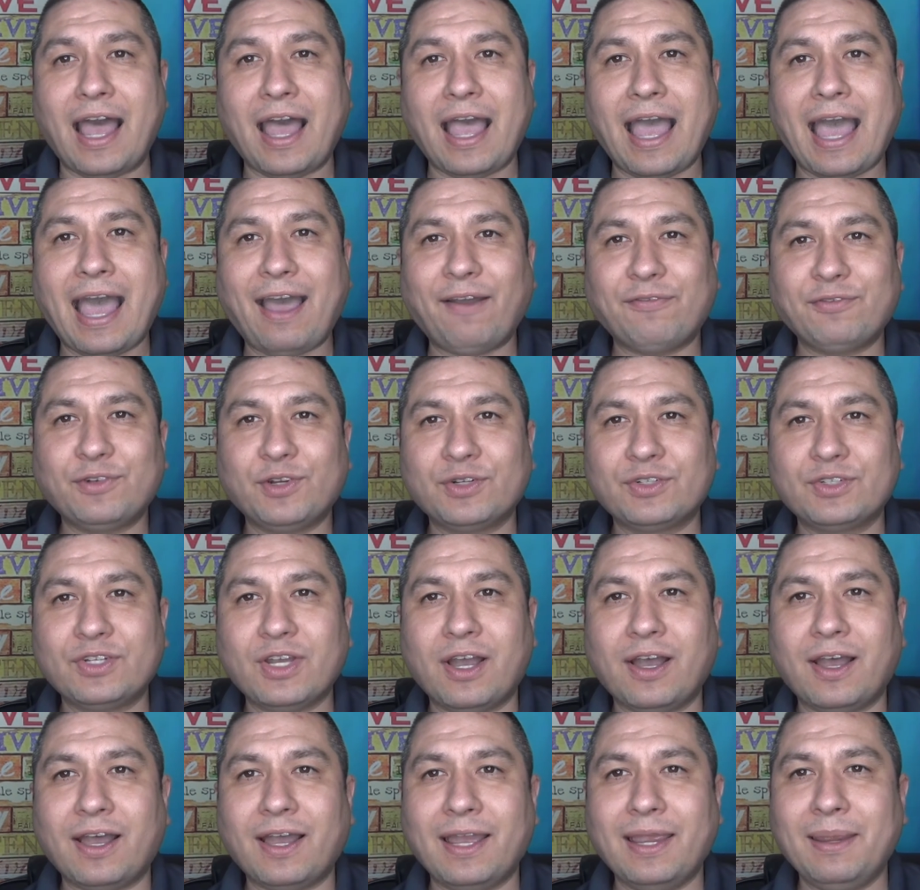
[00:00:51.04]
after
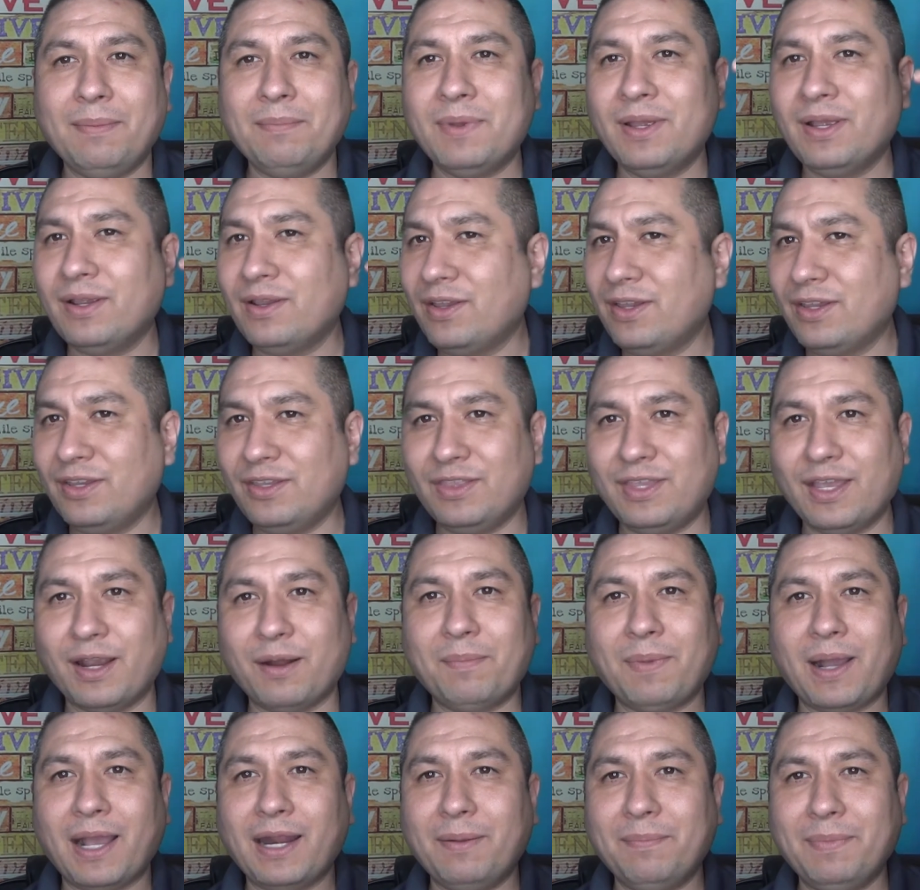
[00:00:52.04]
time,
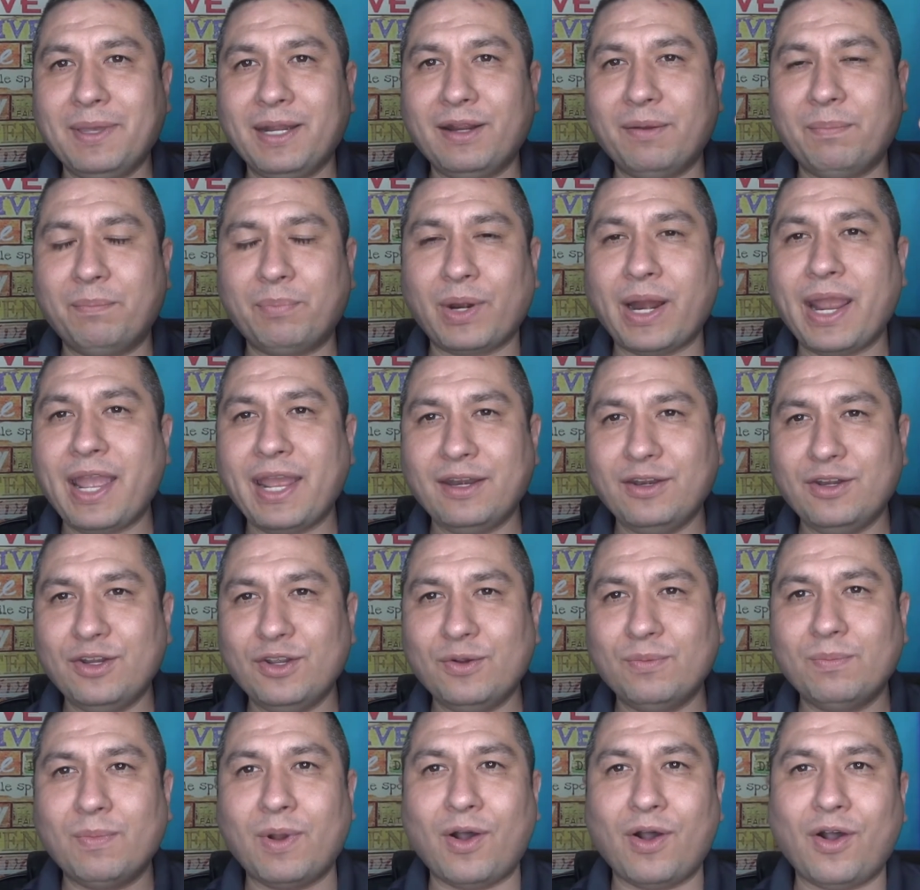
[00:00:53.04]
there might have been a brand
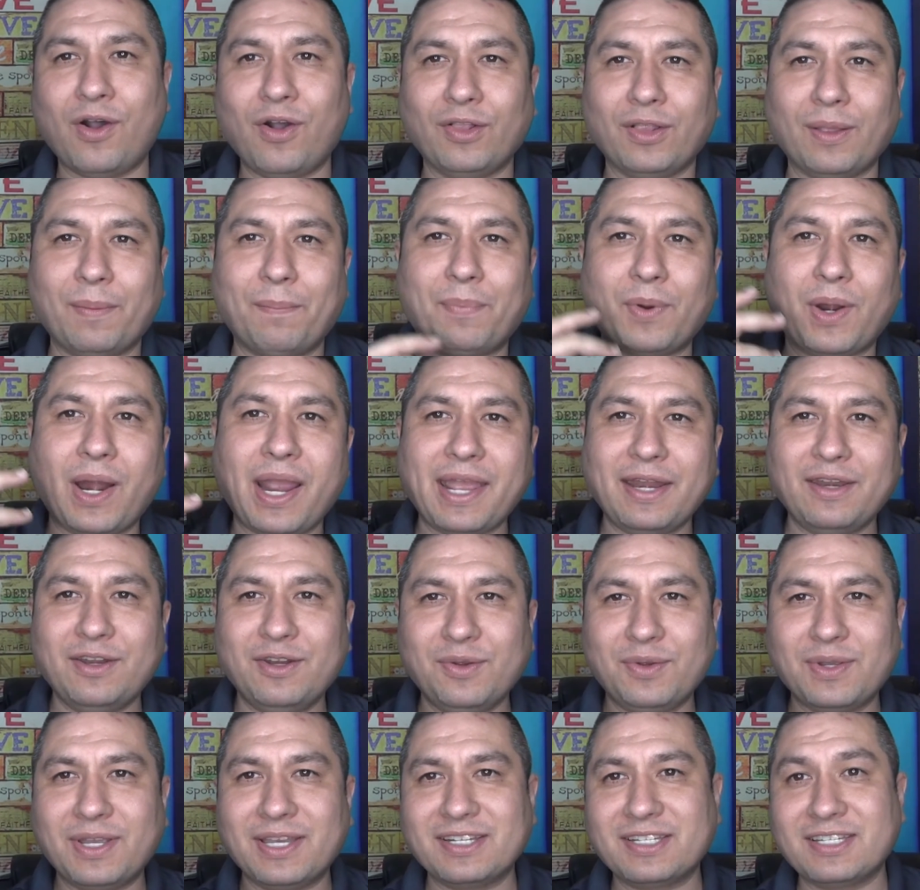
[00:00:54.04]
new mall, a brand
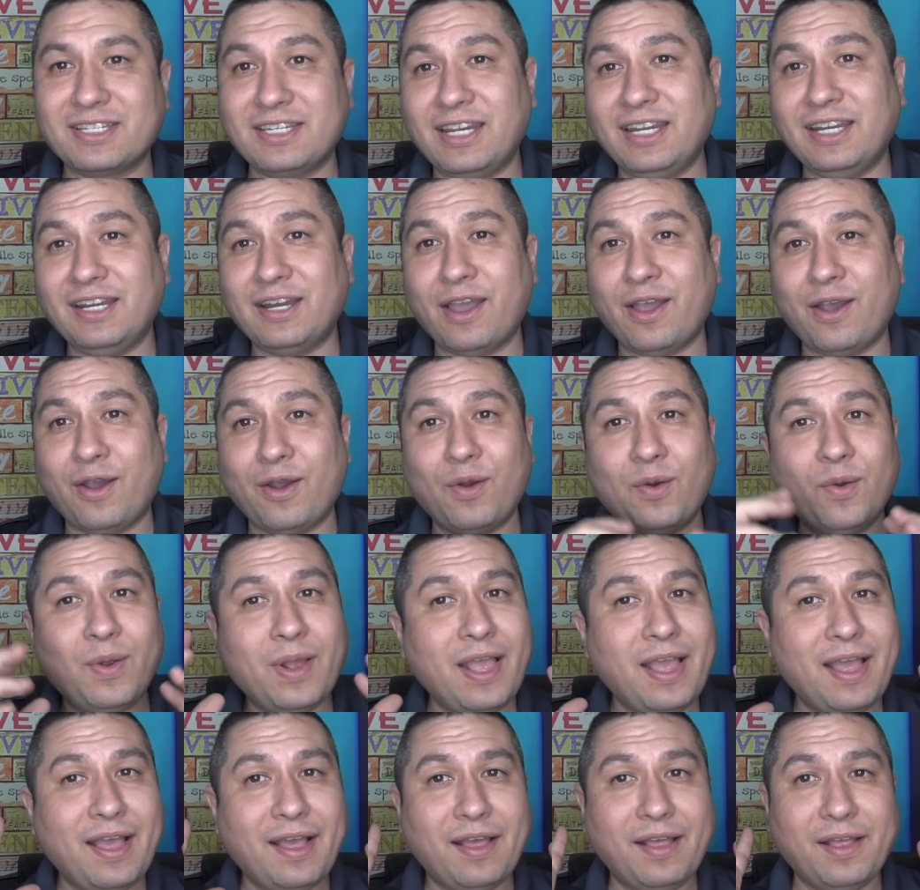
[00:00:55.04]
new casino,
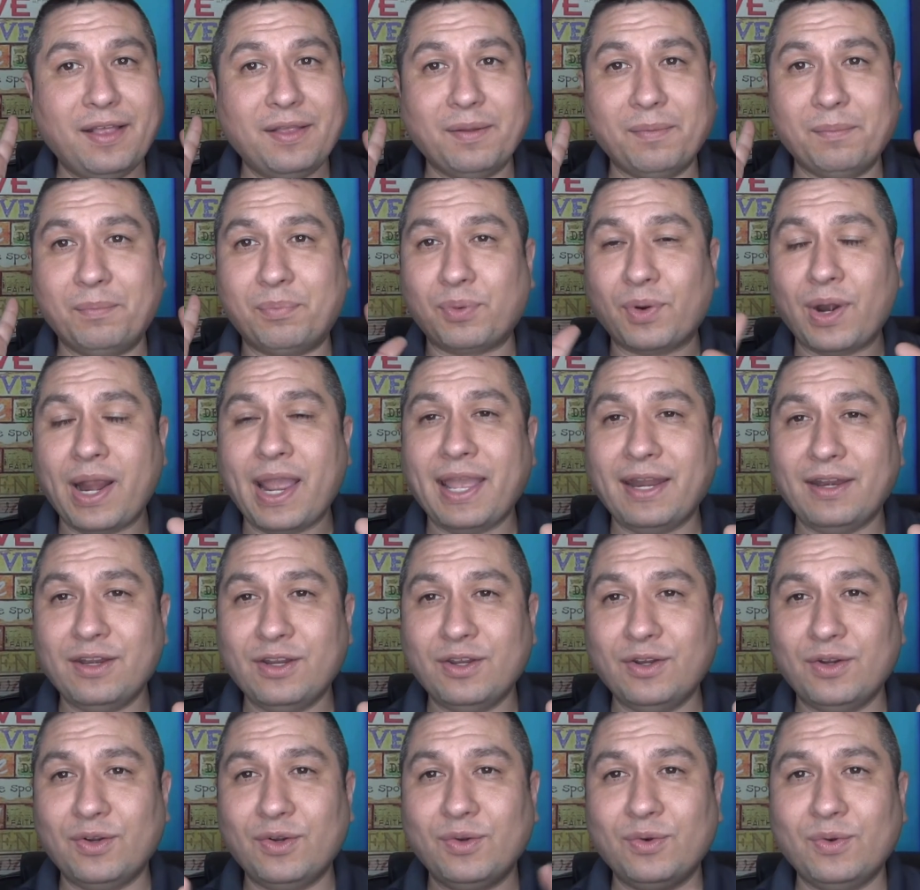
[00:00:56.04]
brand
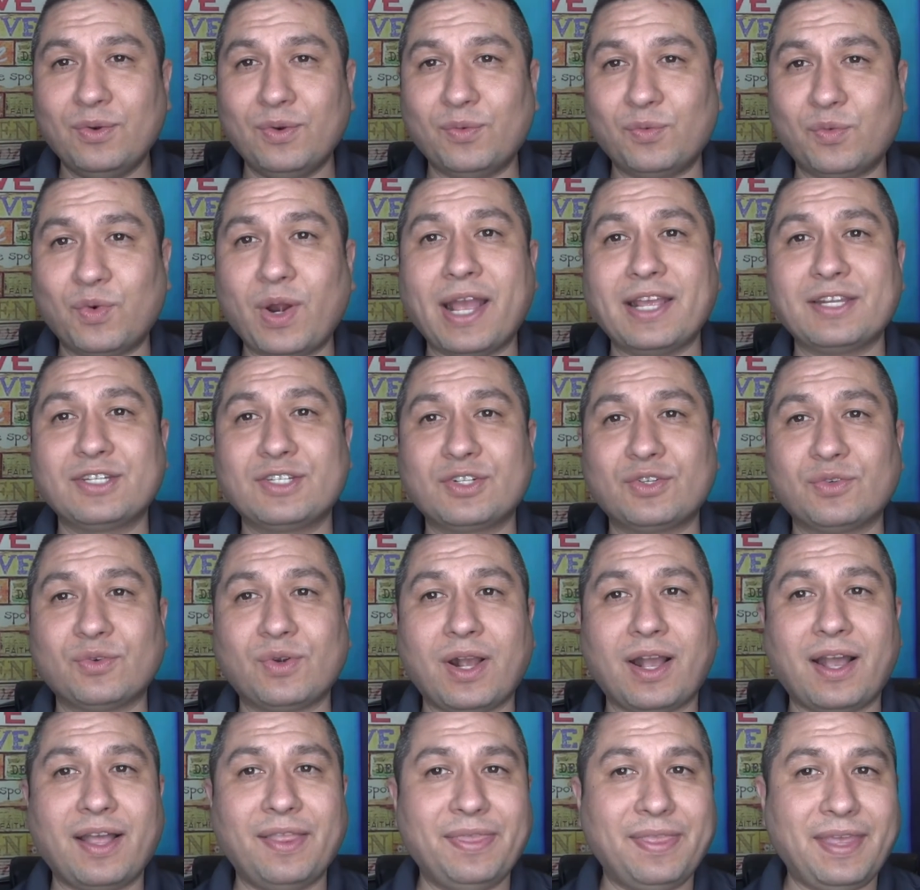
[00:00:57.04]
new
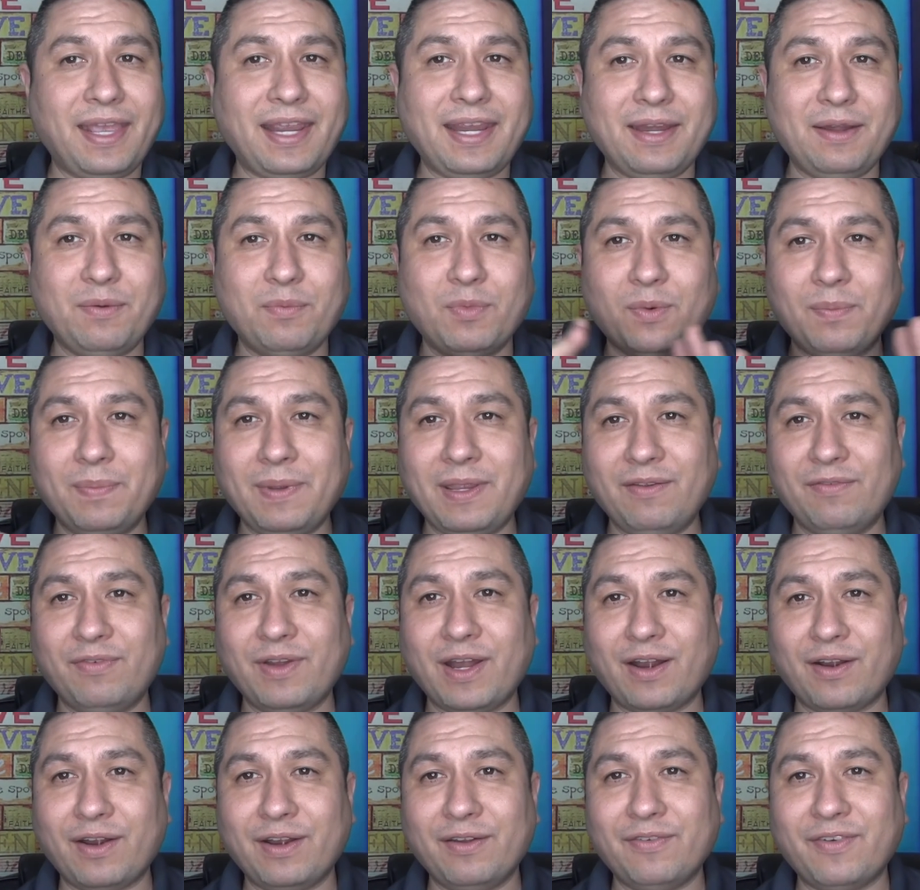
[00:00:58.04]
restaurant. They will be
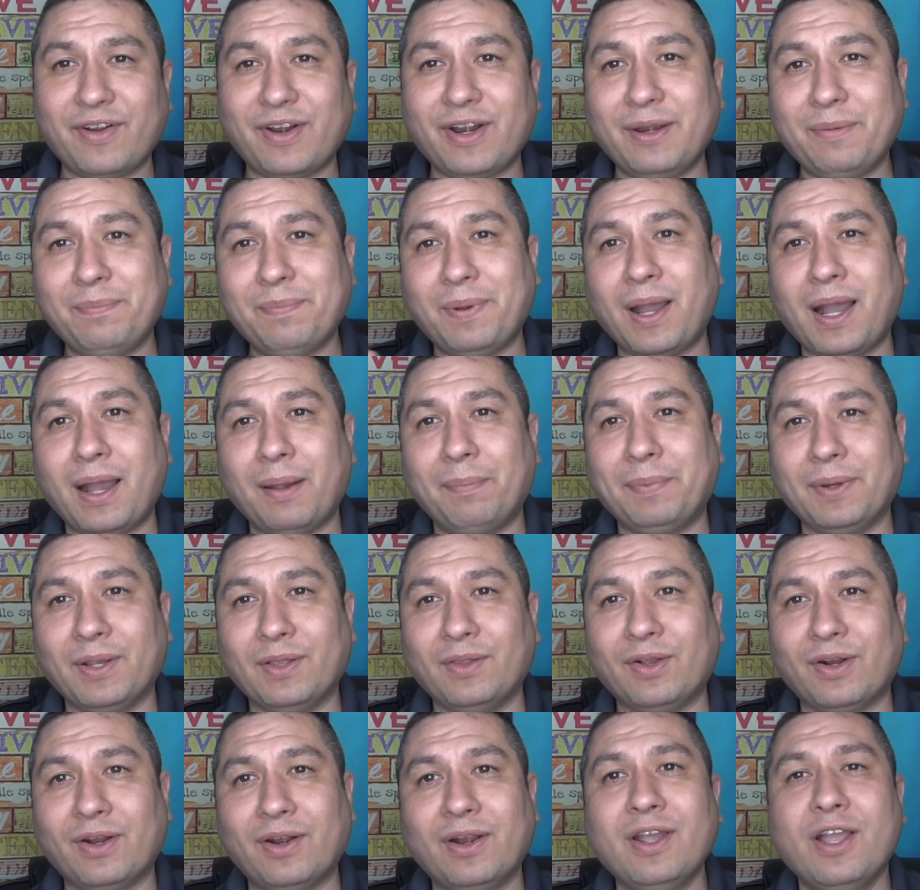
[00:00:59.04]
very, very
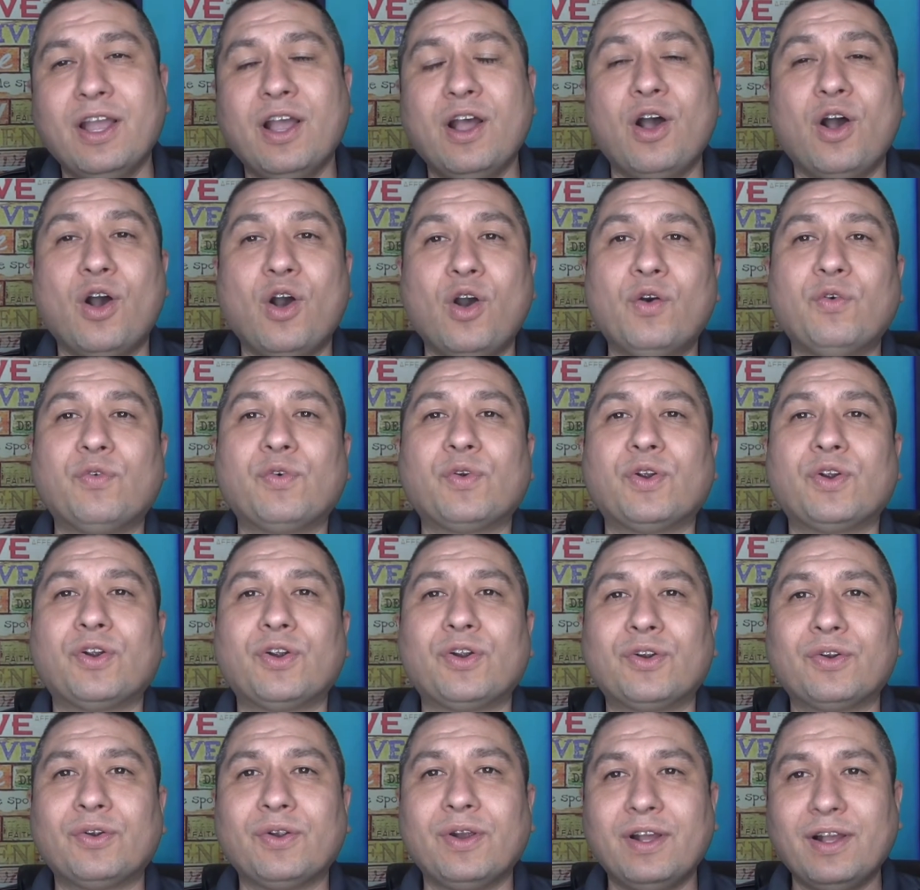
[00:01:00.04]
popular.
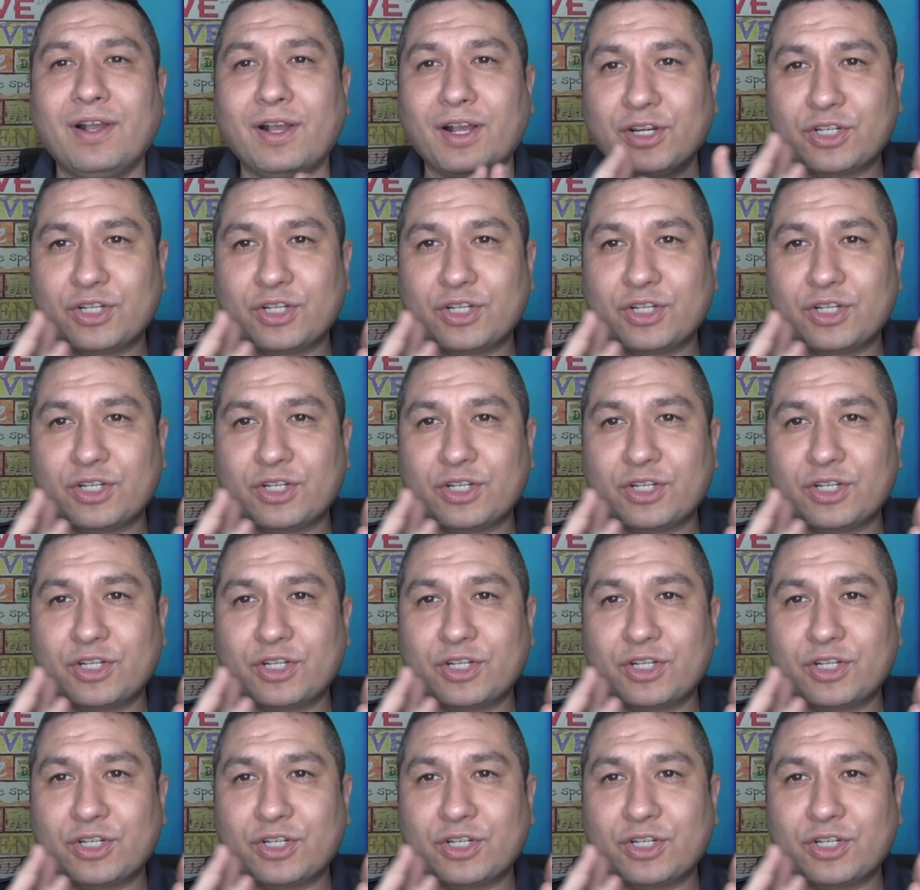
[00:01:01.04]
Over a